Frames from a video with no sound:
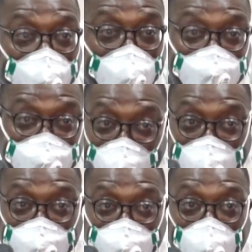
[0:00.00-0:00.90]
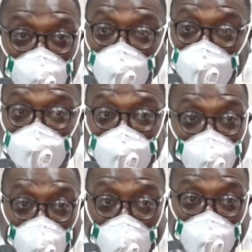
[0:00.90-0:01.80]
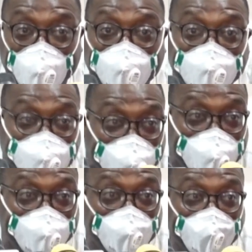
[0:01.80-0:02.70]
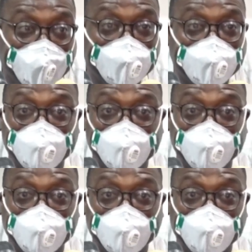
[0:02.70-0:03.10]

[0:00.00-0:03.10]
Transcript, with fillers: Neapolis or New Tinta. And the Kangana for a marker.